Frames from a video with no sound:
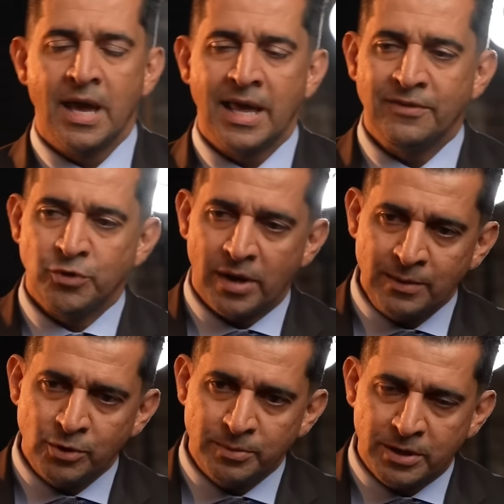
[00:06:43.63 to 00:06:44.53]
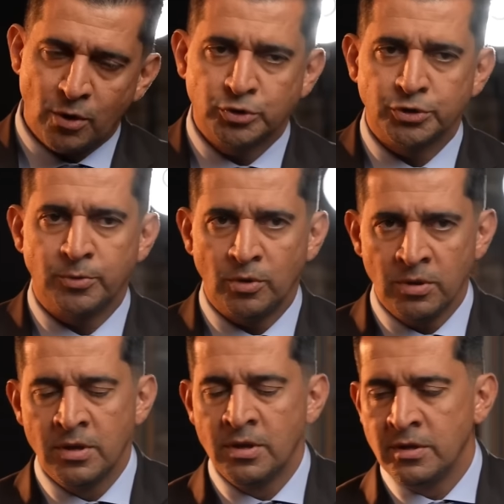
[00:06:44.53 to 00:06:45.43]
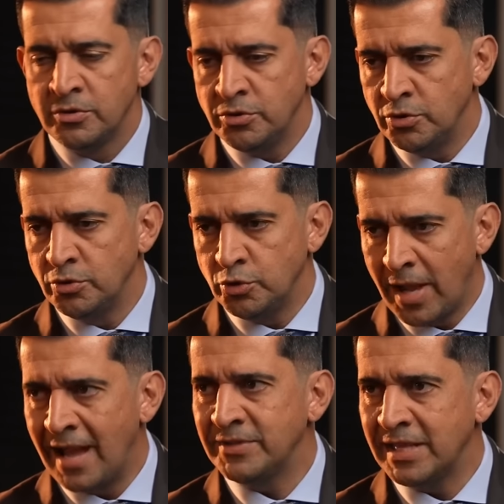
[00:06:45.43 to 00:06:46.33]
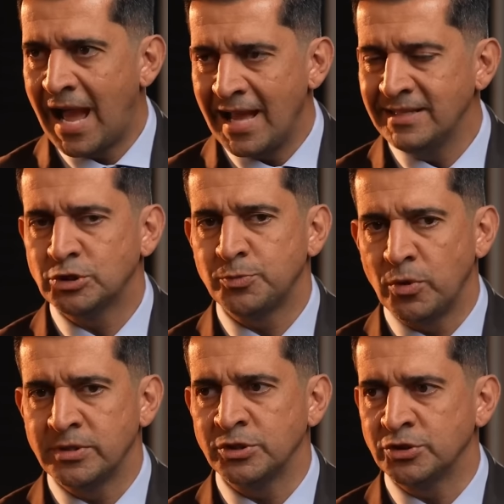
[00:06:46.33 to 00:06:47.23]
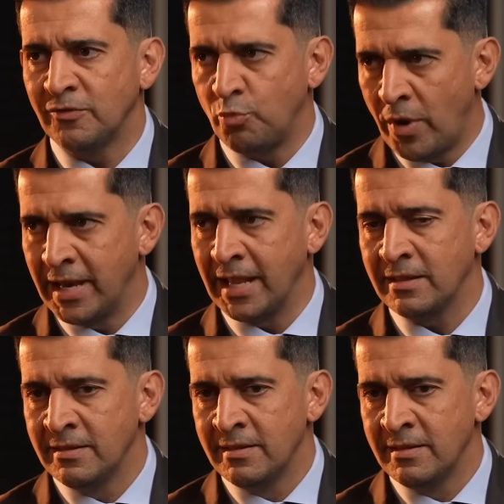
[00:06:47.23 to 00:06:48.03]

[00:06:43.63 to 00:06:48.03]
and if you're able to be coachable, you, you have the highest potential of winning